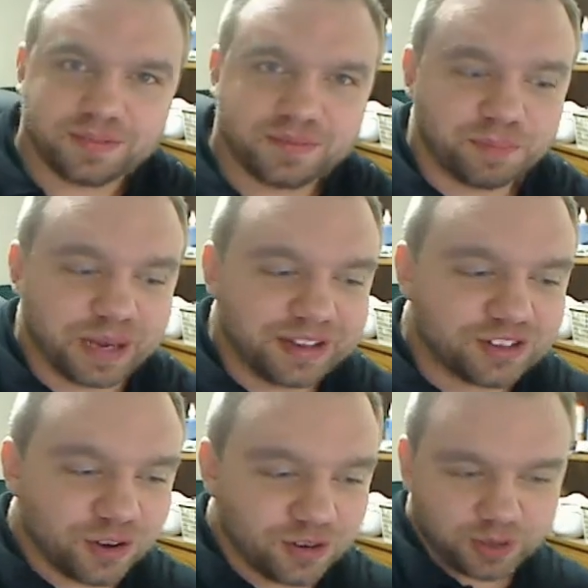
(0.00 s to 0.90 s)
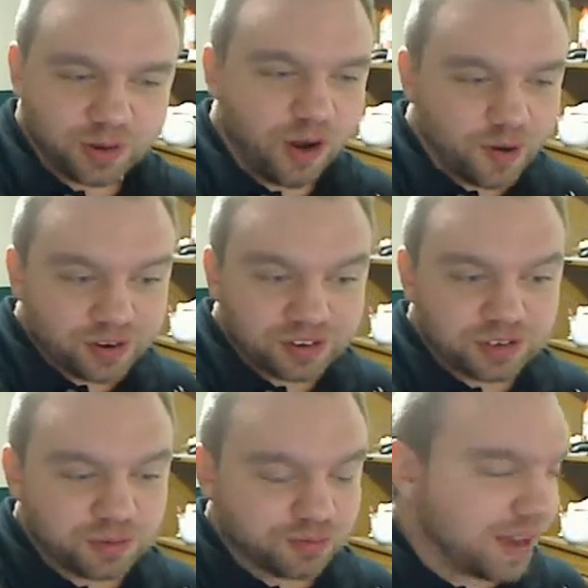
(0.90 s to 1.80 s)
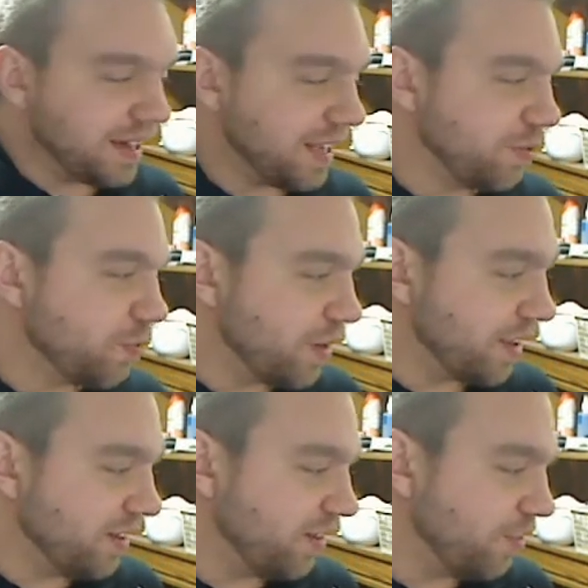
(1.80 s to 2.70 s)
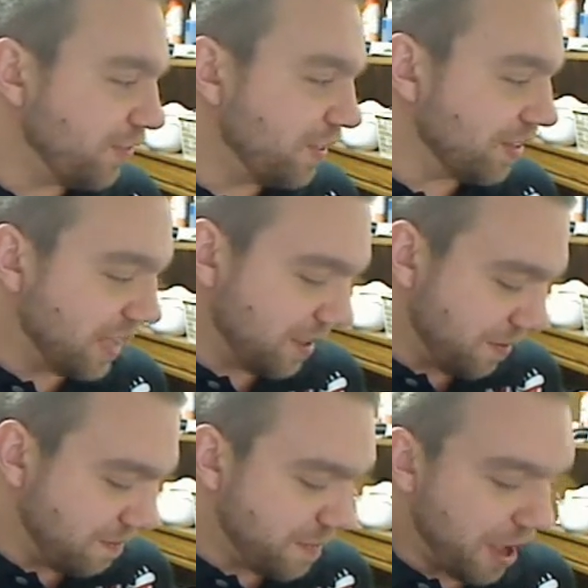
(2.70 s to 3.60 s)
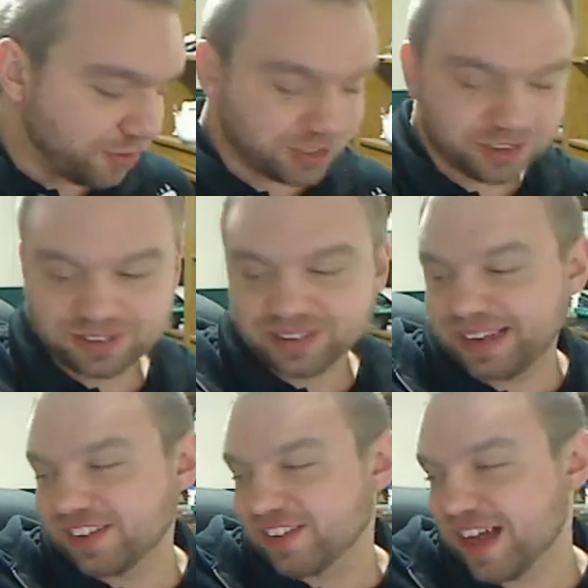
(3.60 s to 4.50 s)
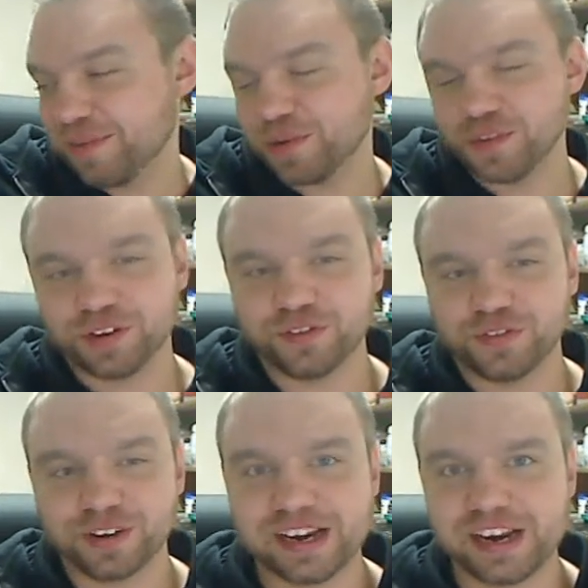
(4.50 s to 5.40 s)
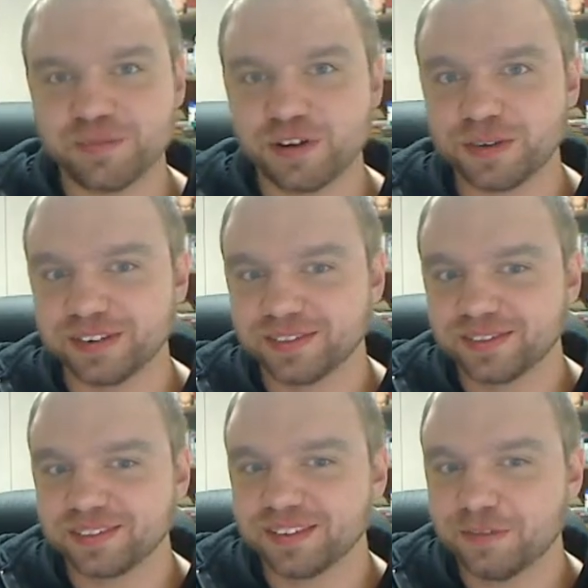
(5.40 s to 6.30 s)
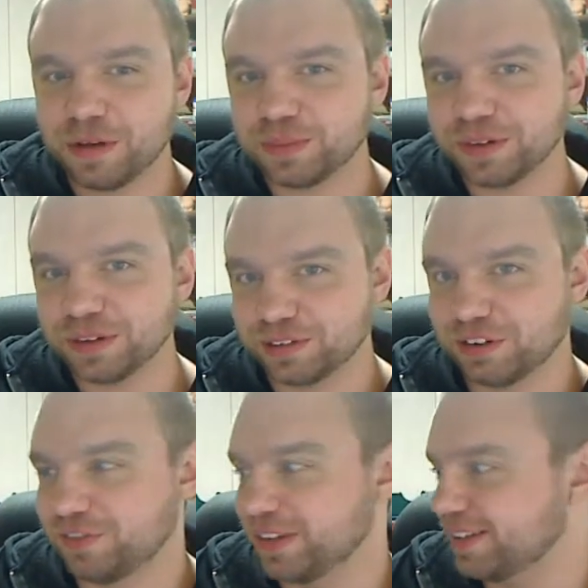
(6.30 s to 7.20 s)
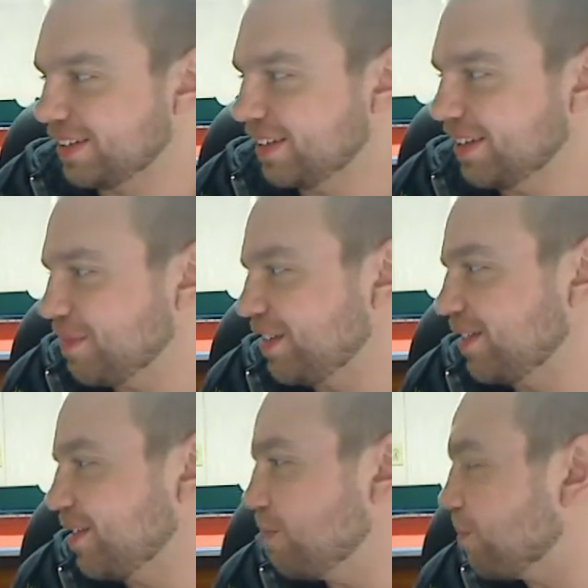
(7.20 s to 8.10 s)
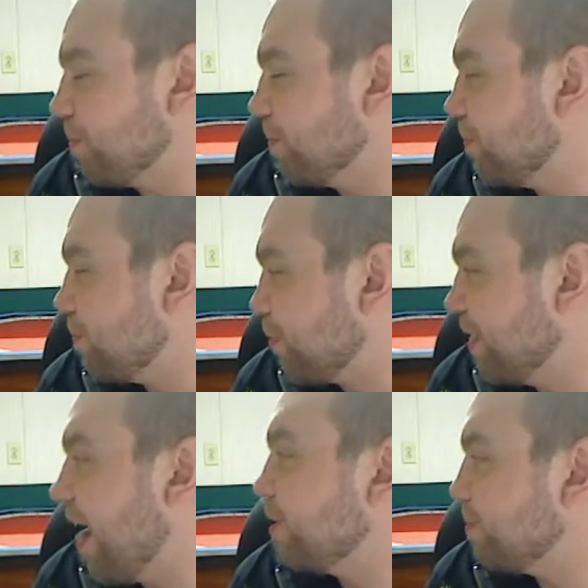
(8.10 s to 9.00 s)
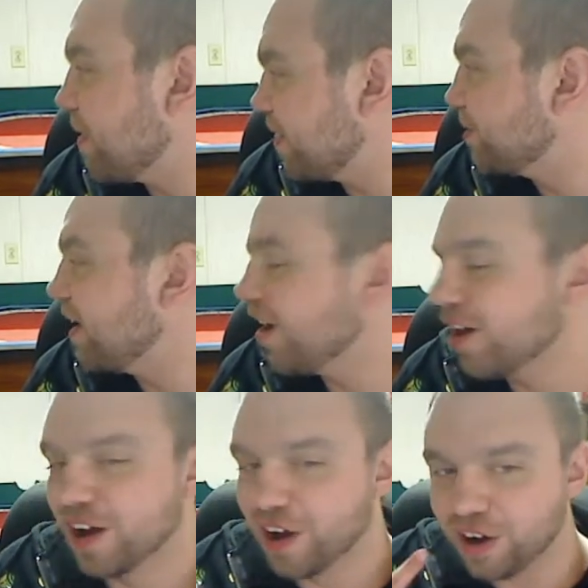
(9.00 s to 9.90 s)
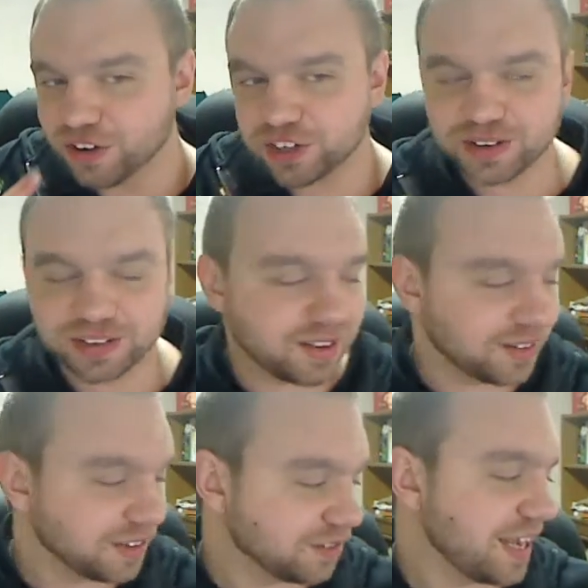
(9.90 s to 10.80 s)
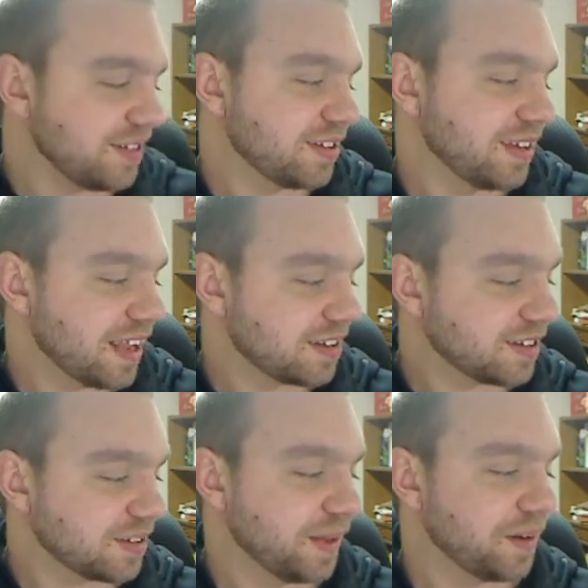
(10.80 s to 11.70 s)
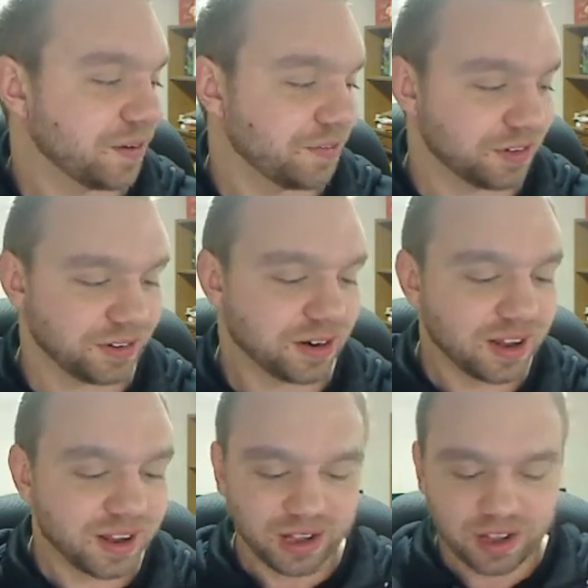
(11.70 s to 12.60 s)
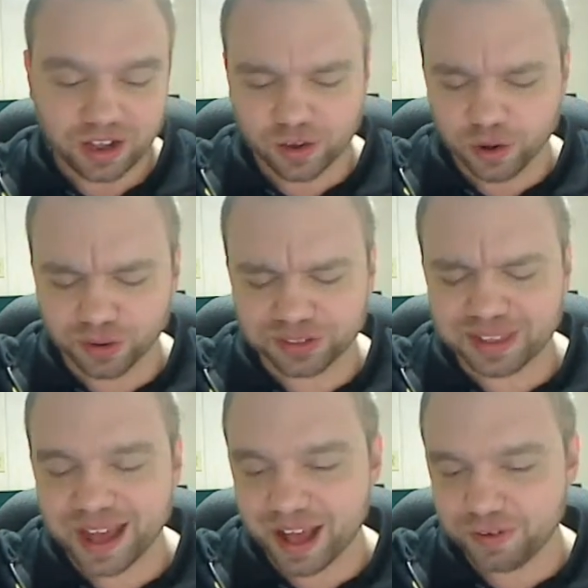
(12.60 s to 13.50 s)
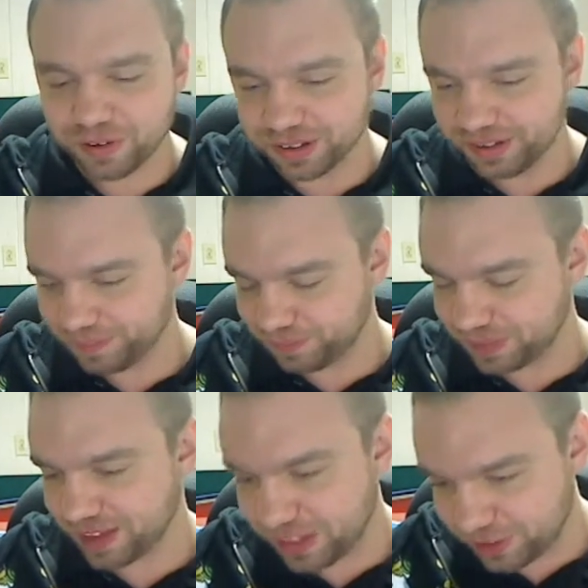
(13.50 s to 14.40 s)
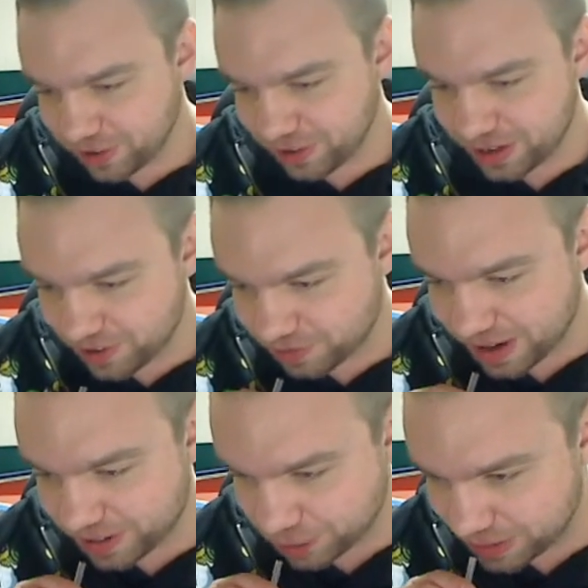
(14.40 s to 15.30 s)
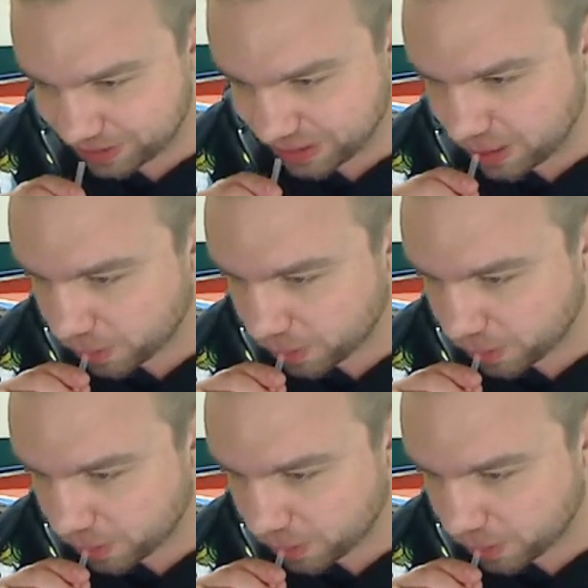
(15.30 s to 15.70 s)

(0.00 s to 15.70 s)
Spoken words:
But it's also hard to do writing when you feel like a mouse could like climb over your foot at any moment. Makes me a little nervous. It preoccupies me. Also, I sound a little nasally. That's because I'm getting over a cold that I think took care of rather quickly.